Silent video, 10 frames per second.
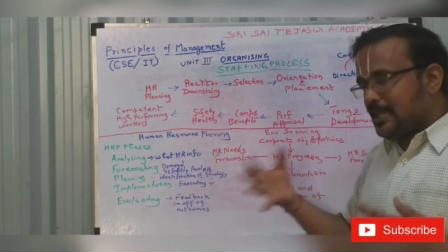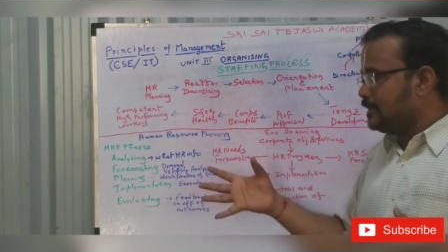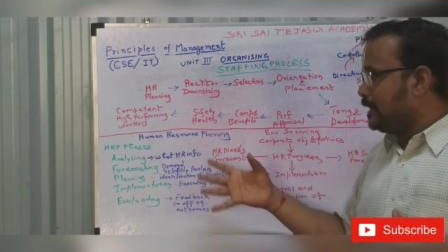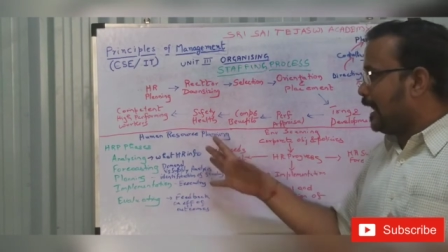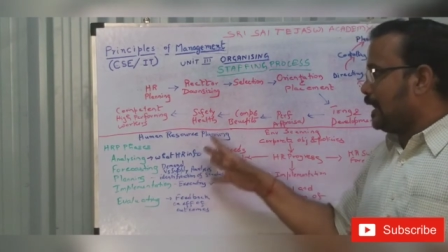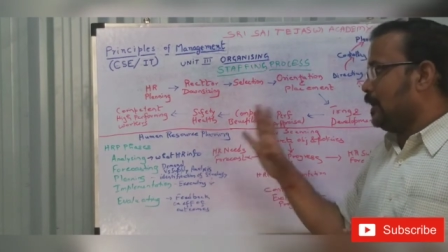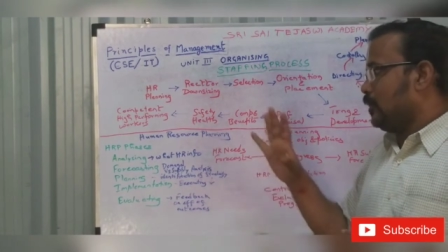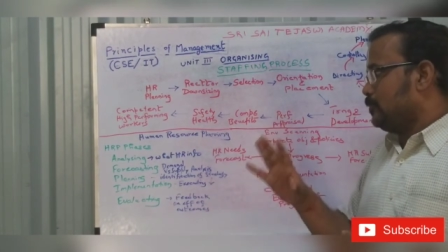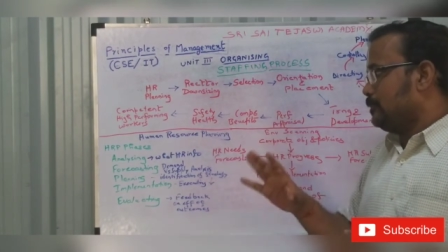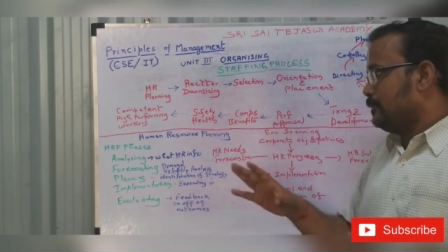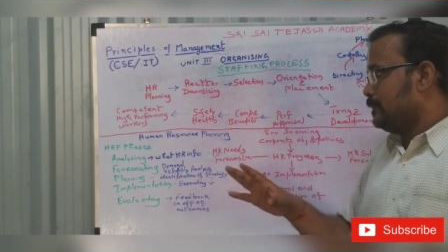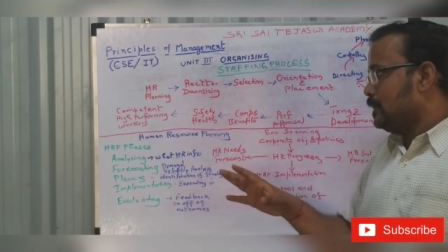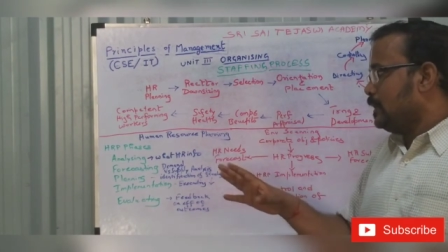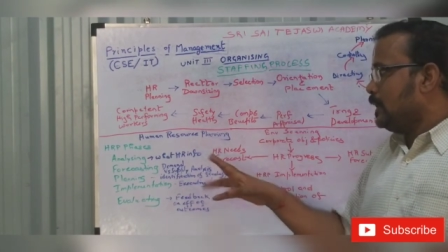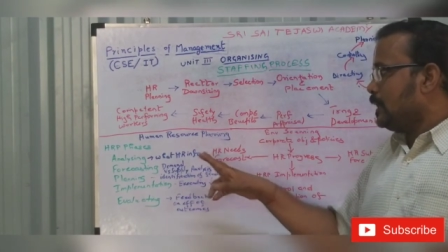see in detail now.
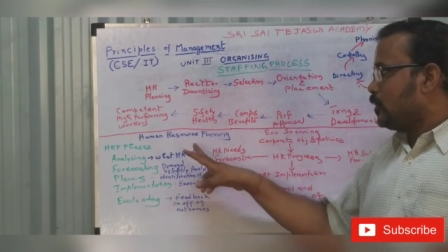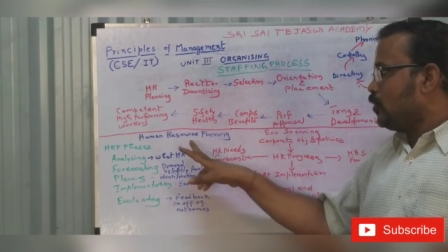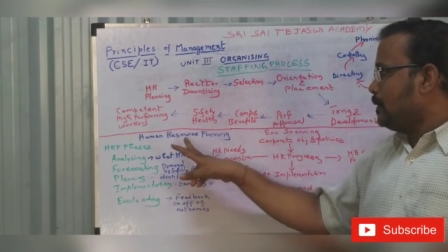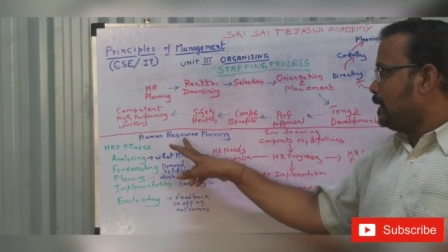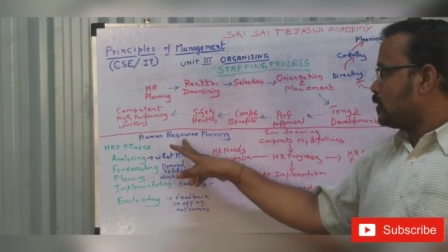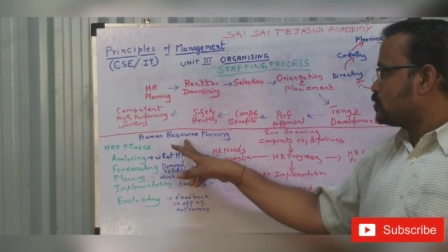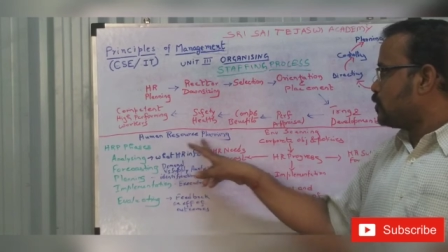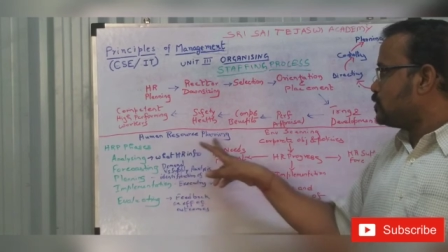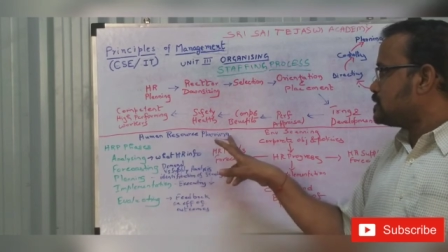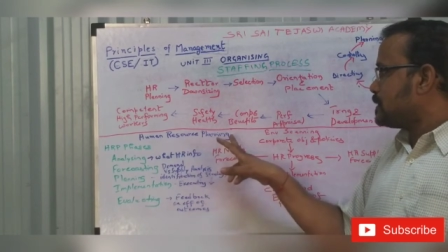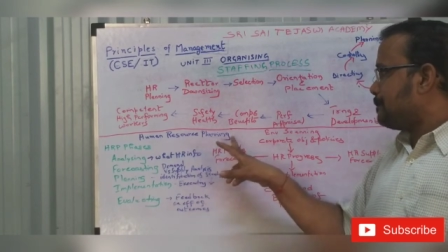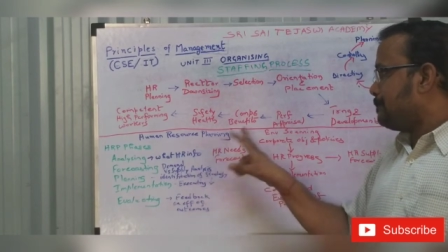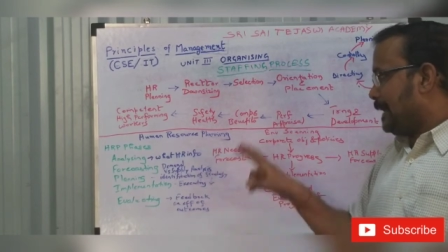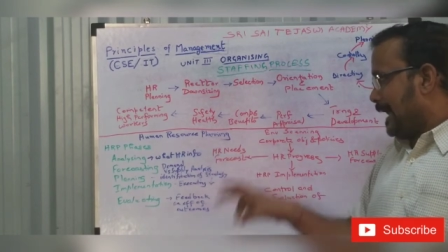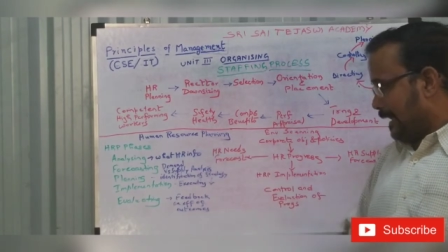Human resource
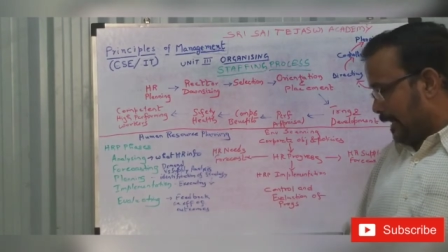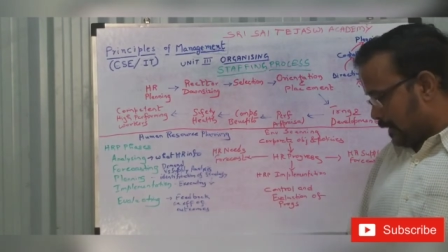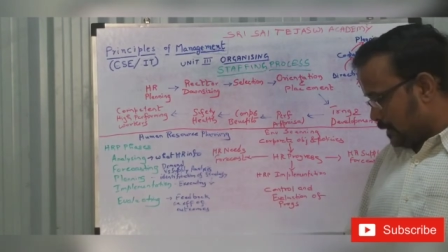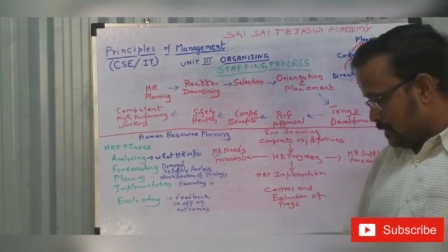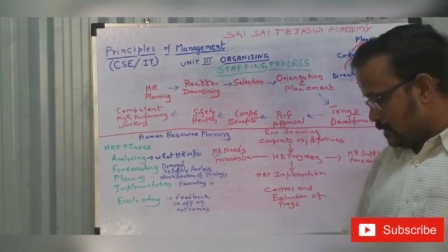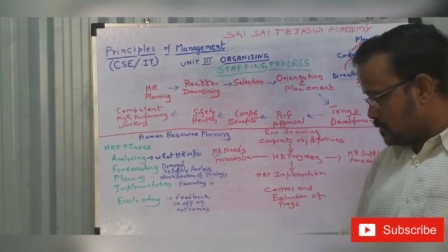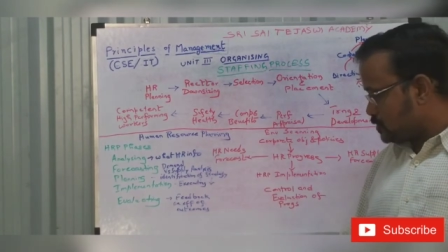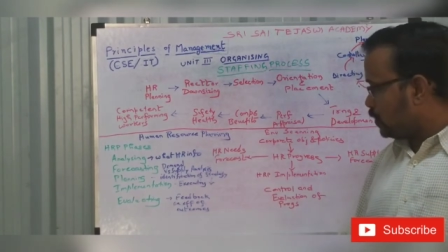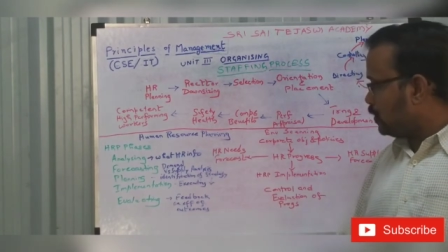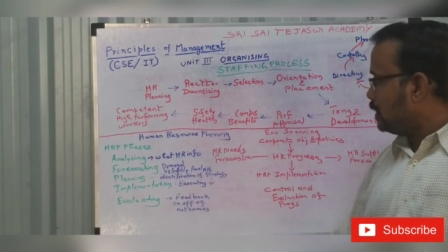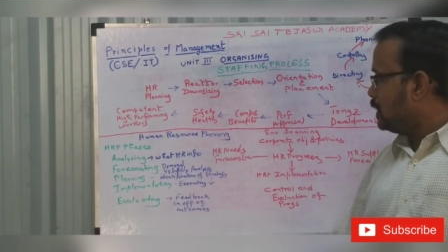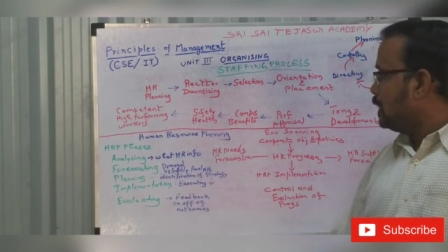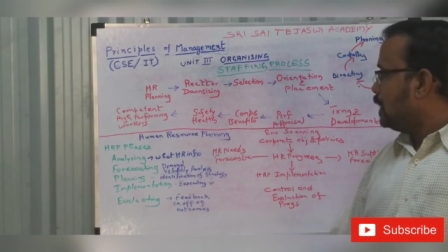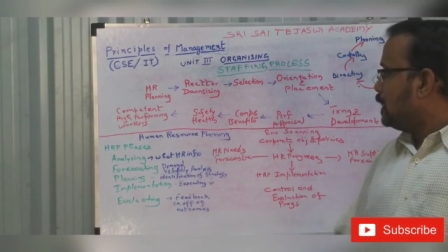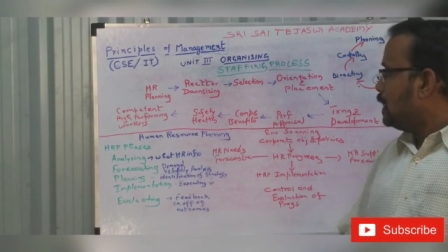planning. So